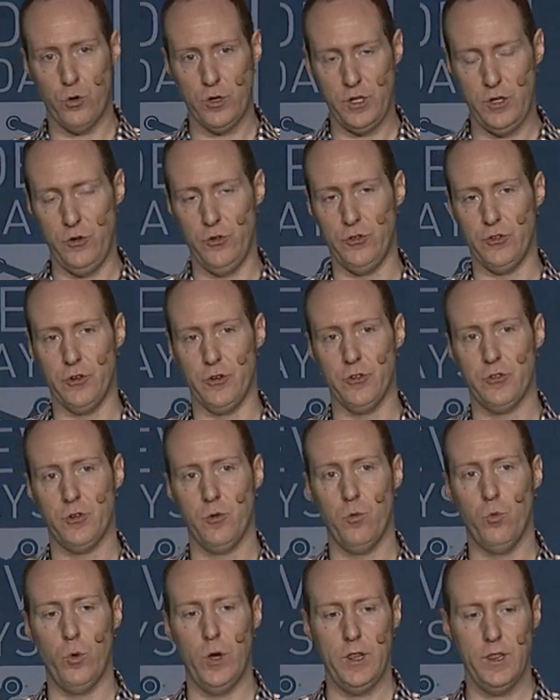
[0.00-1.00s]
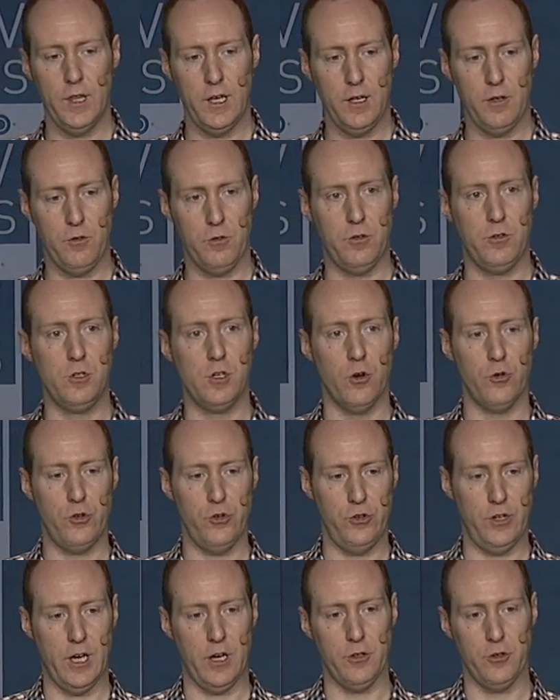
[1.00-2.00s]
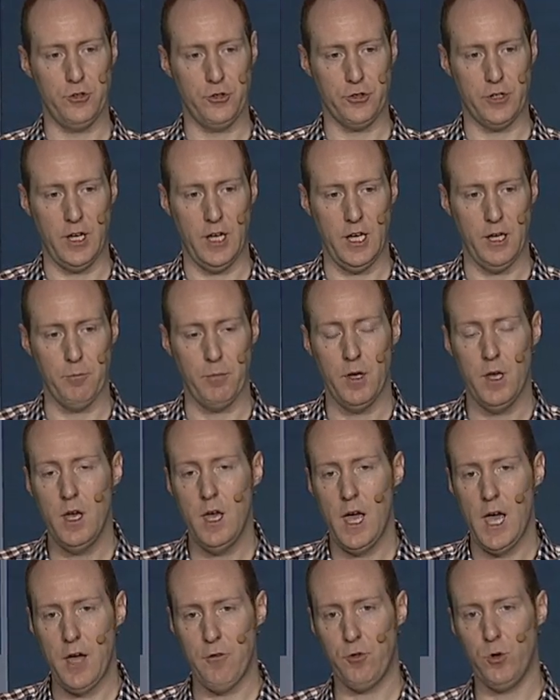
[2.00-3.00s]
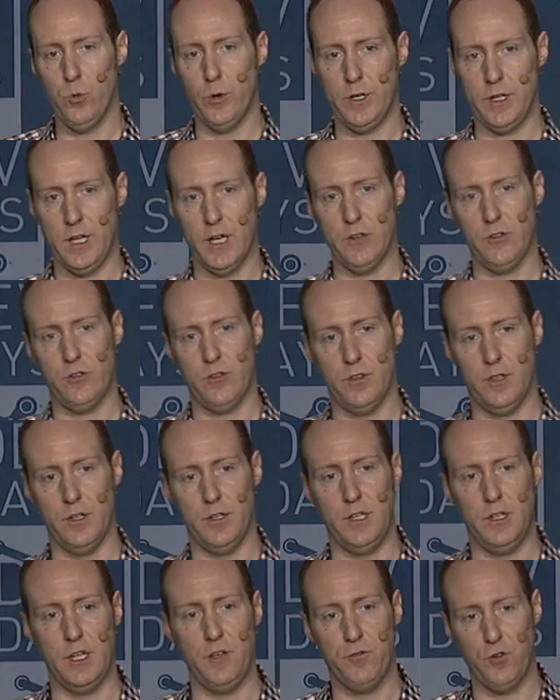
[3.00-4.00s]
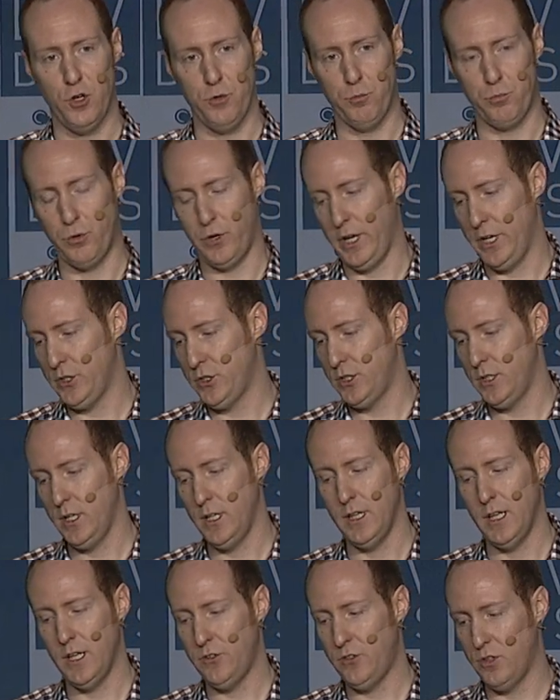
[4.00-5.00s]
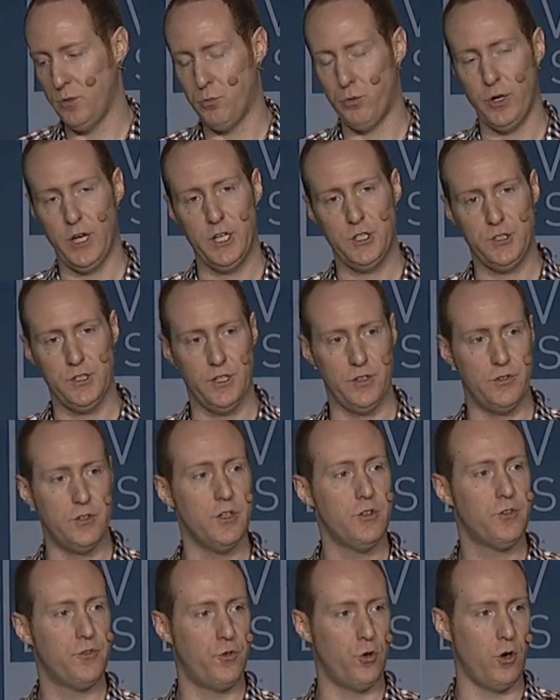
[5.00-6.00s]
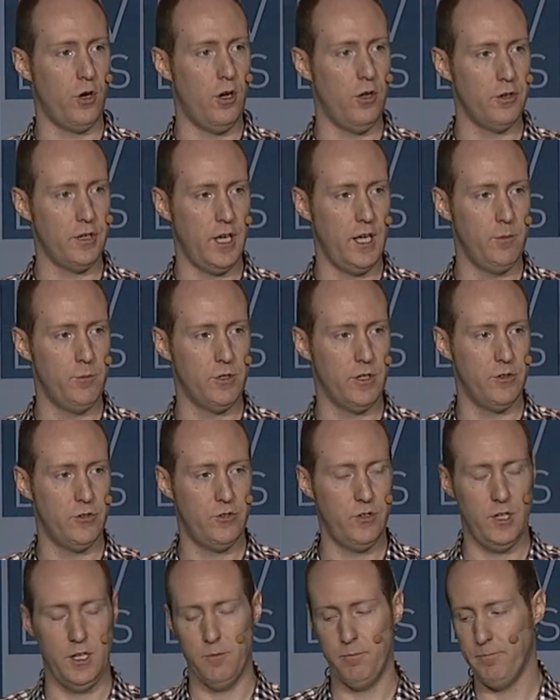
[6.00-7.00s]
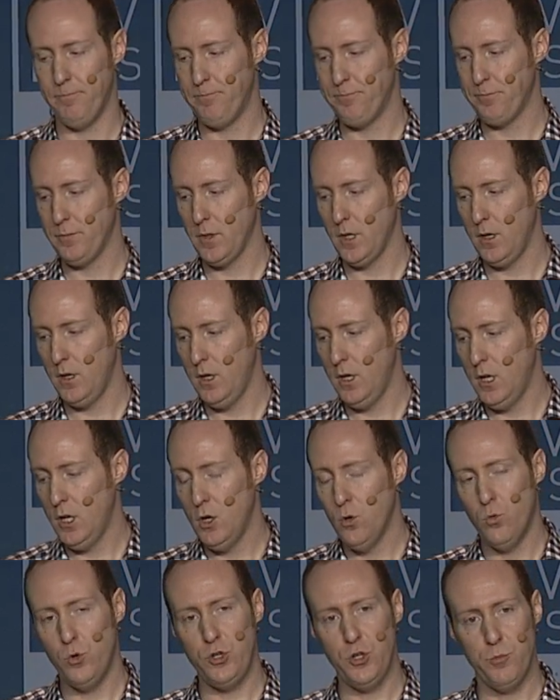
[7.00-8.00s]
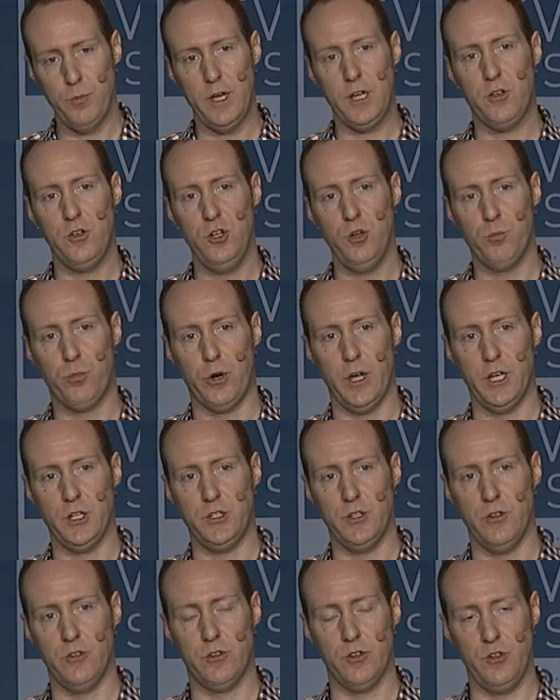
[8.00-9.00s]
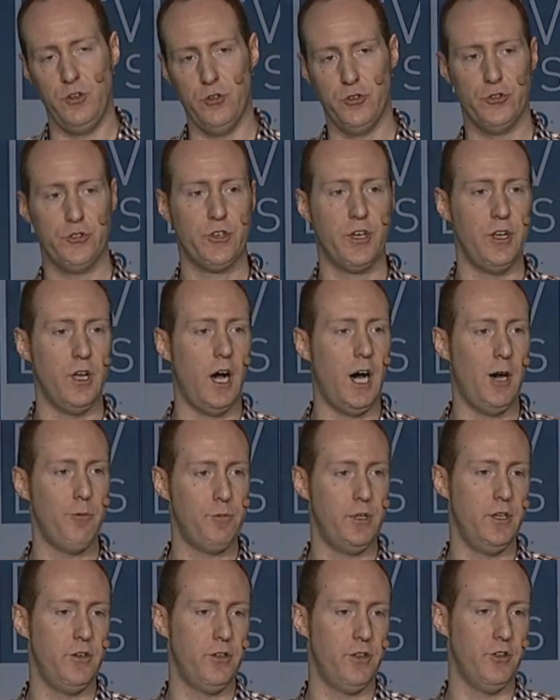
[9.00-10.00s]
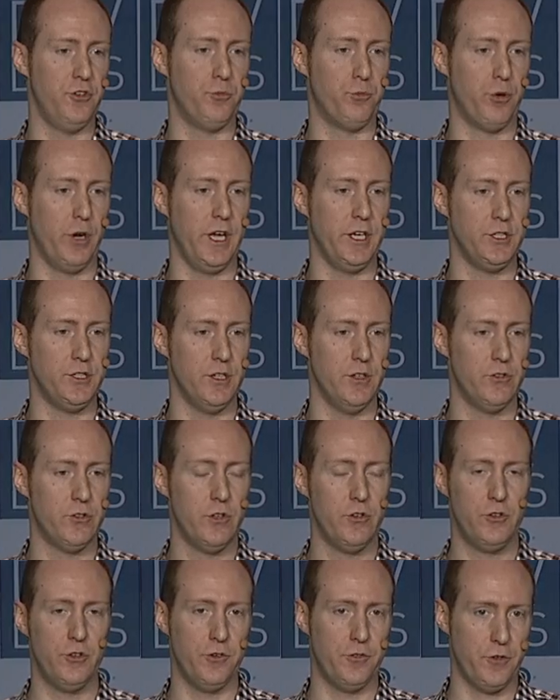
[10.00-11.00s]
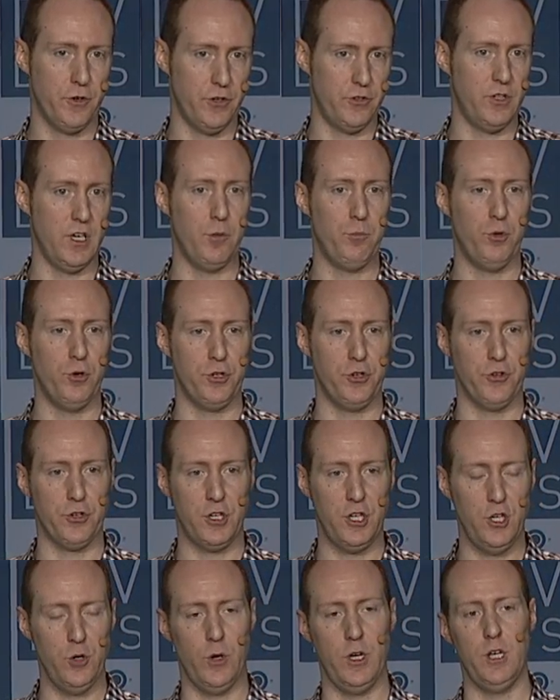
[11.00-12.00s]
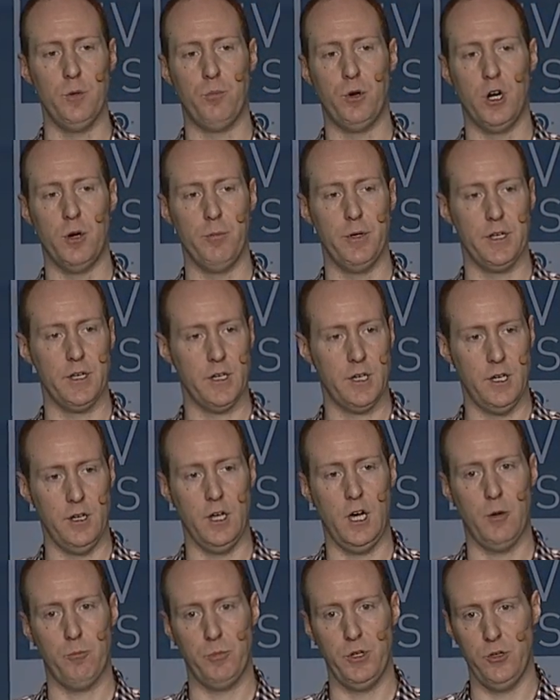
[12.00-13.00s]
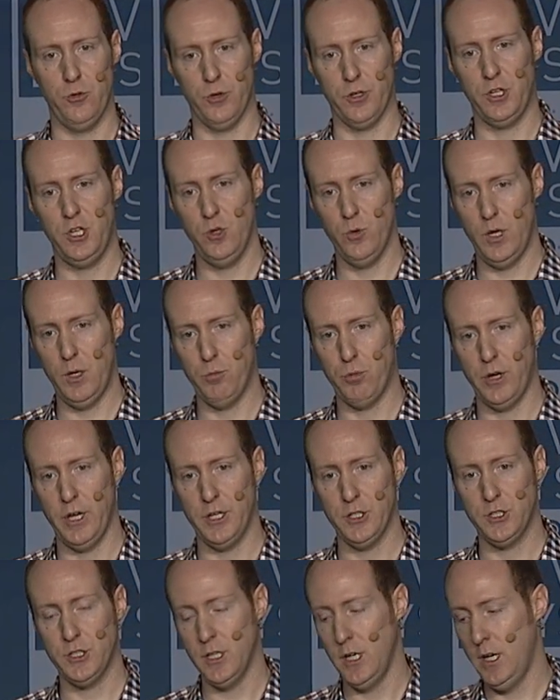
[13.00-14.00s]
users, when they go to download your game, everyone gets the default branch, and this is a branch that exists for all games on Steam. When you make new branches, users can opt into those branches. So for example, your QA department can opt into a QA branch,